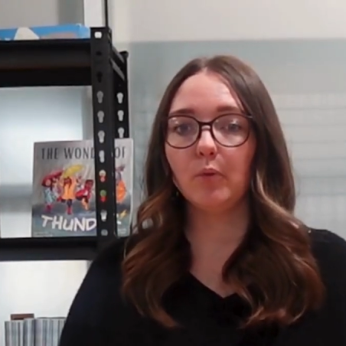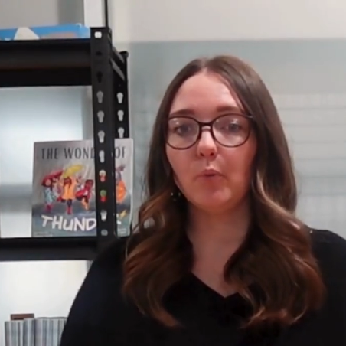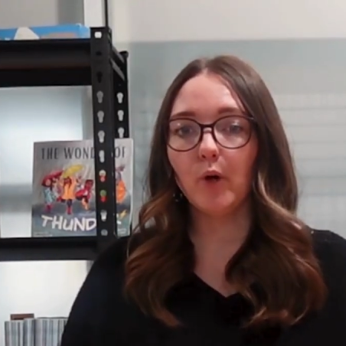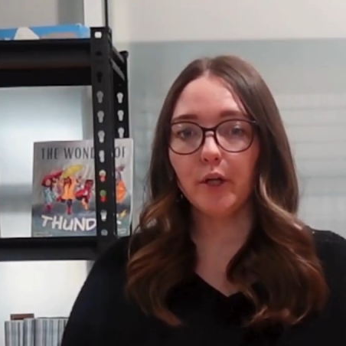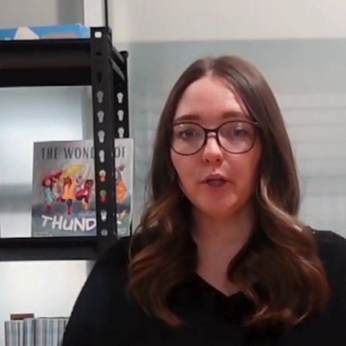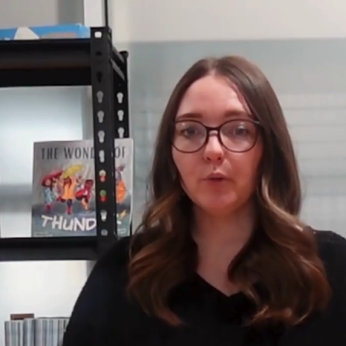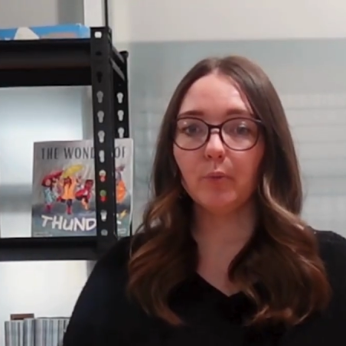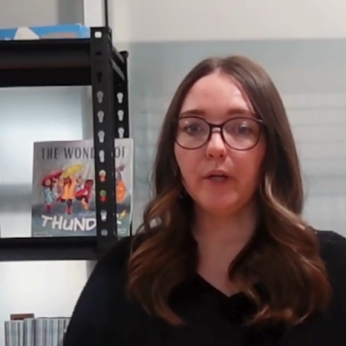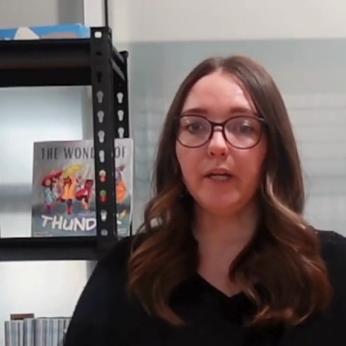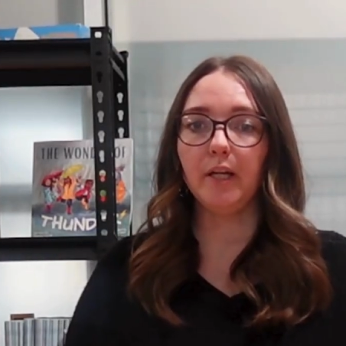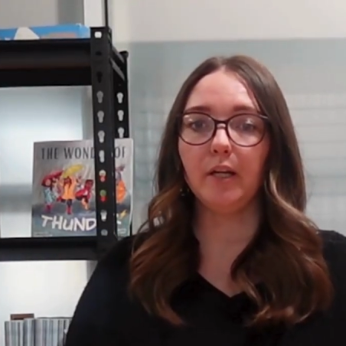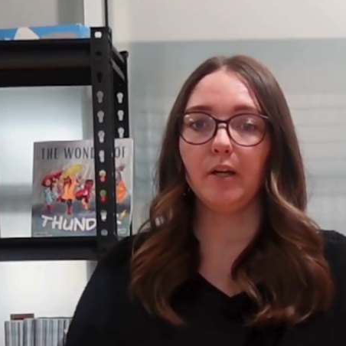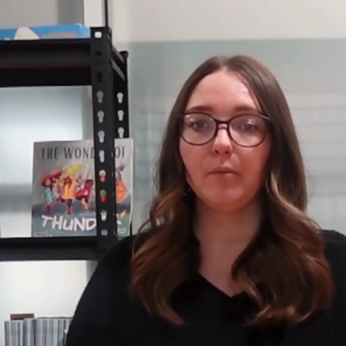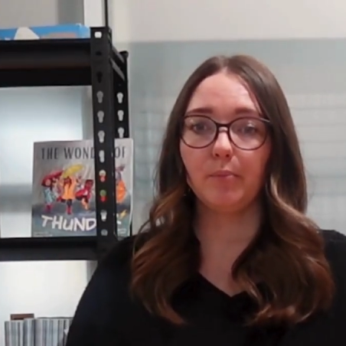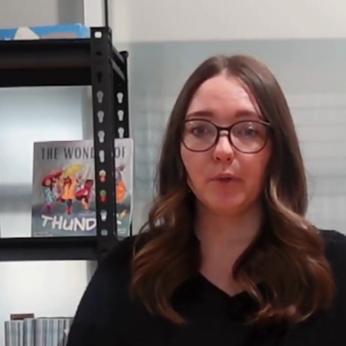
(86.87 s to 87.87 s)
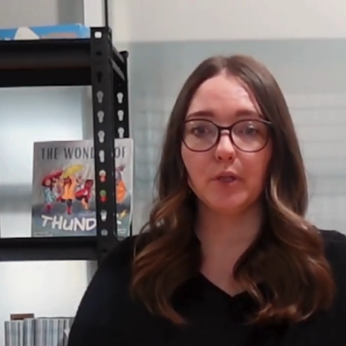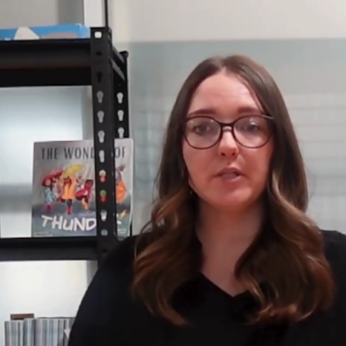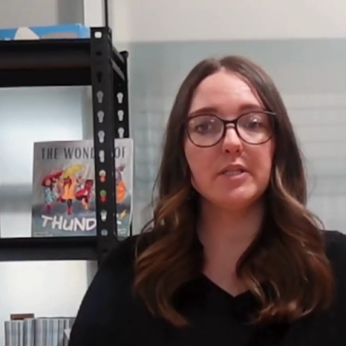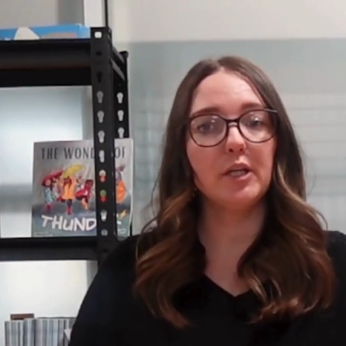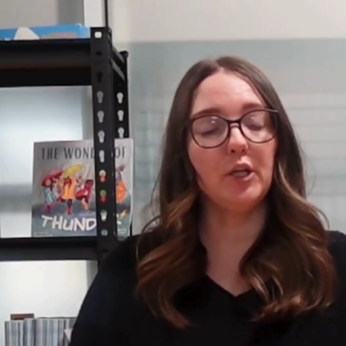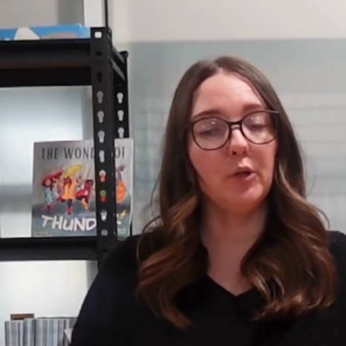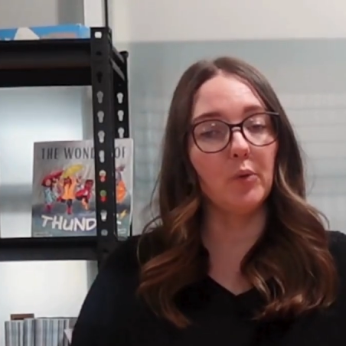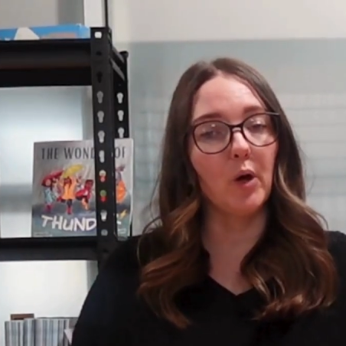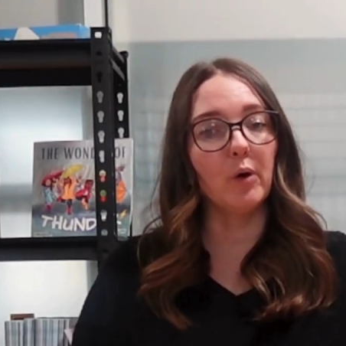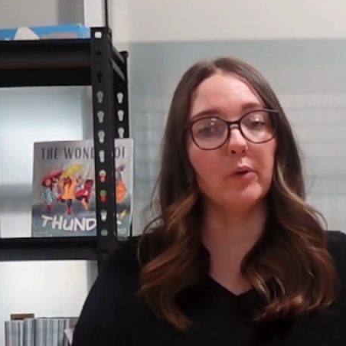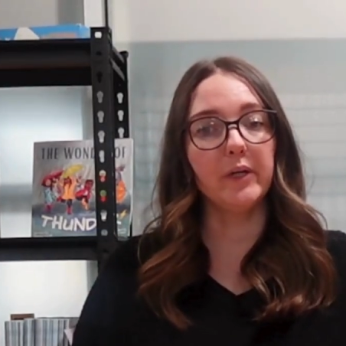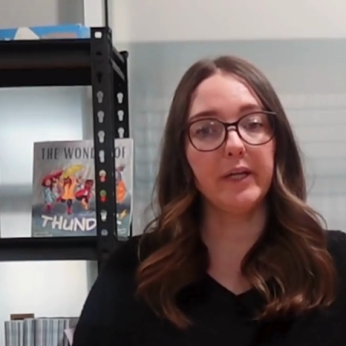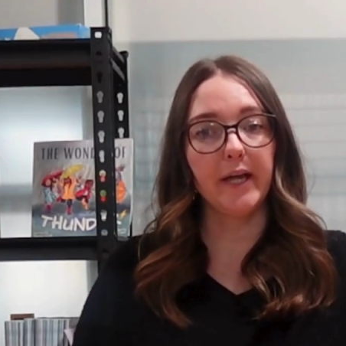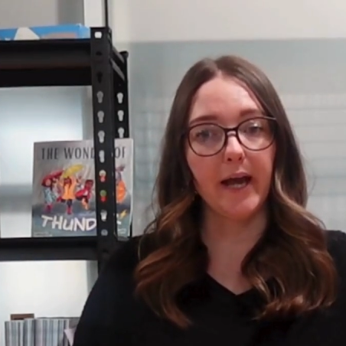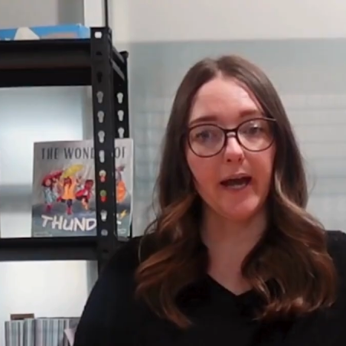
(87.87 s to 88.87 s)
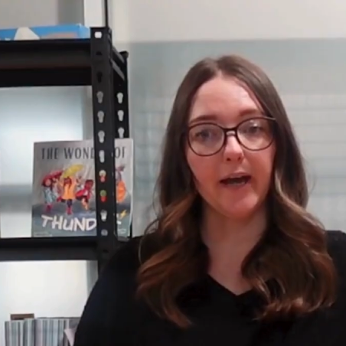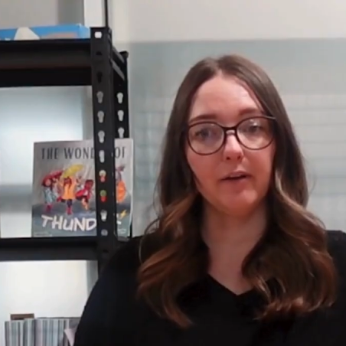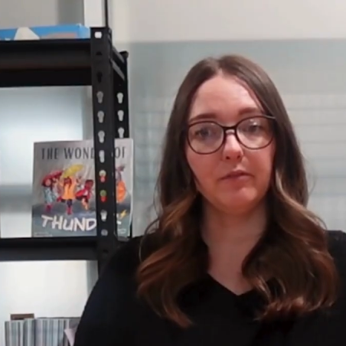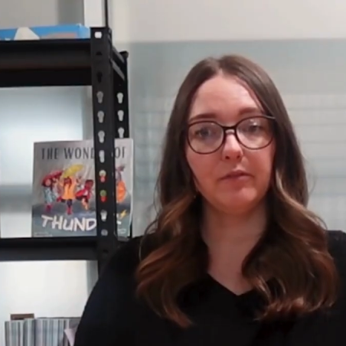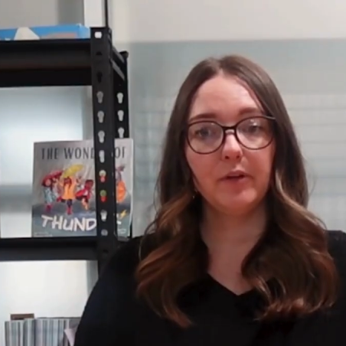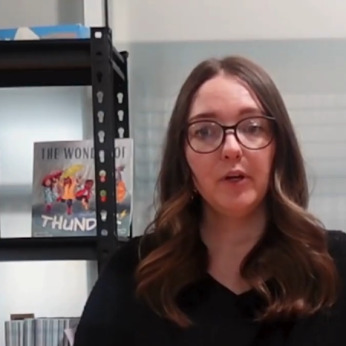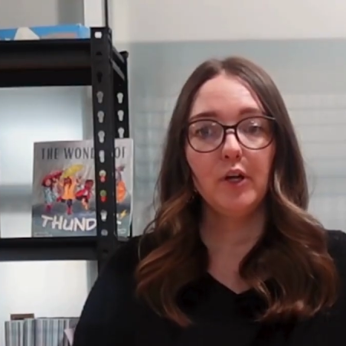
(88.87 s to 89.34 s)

while you're reading books that you already have.